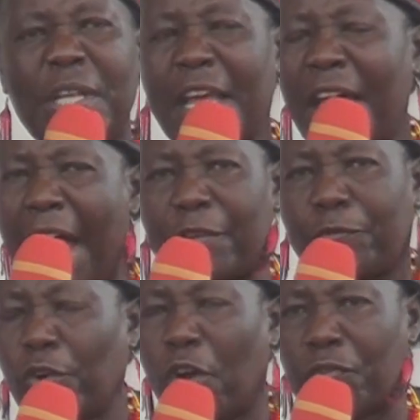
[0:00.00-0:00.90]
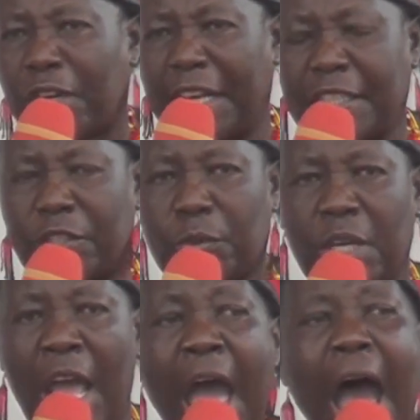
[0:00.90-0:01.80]
with a heart full of gratitude,
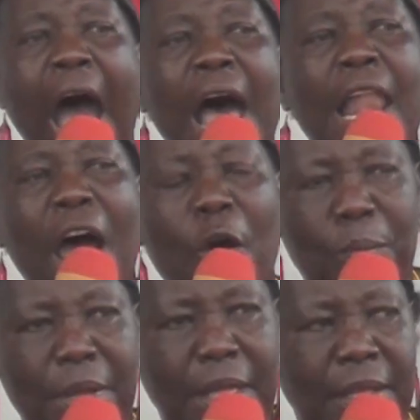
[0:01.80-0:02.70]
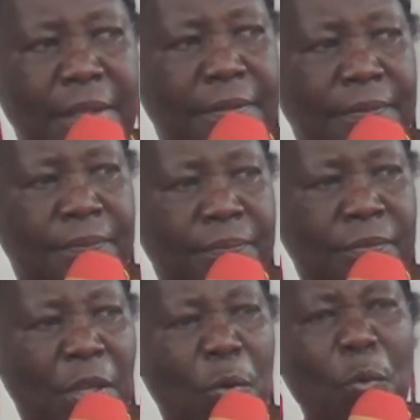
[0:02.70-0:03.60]
allow me,
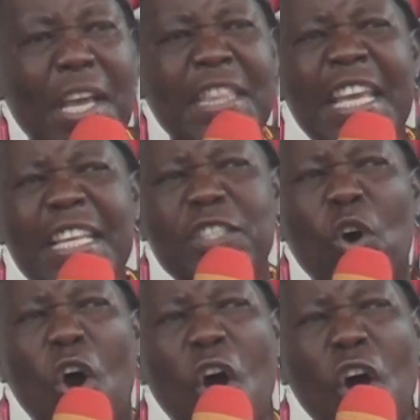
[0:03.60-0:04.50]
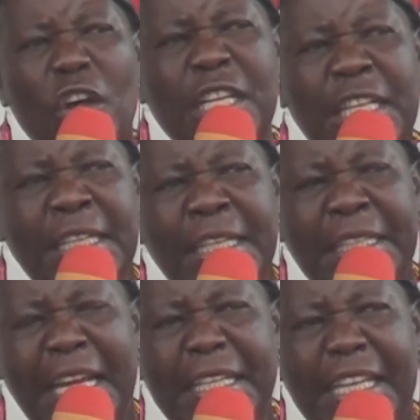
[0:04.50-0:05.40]
with his own
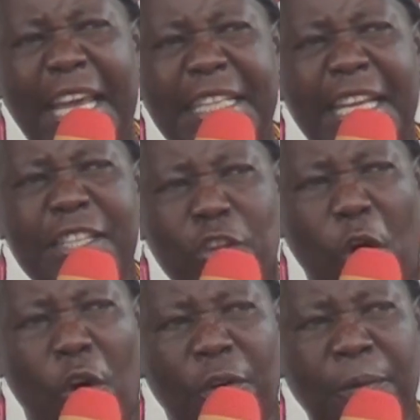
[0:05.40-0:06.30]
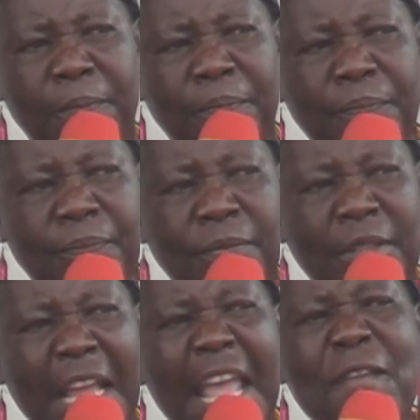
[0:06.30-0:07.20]
dedicated song,
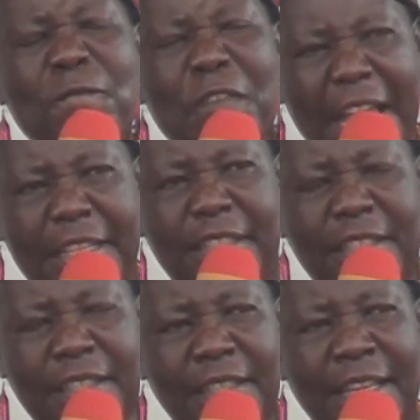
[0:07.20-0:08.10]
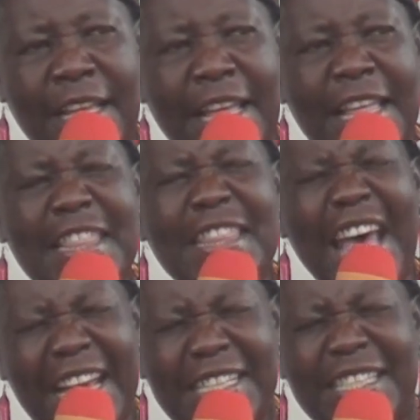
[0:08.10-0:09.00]
invite
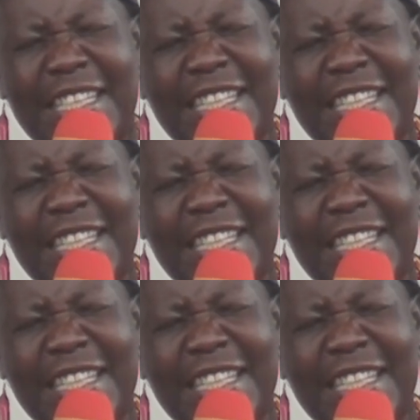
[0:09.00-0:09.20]
that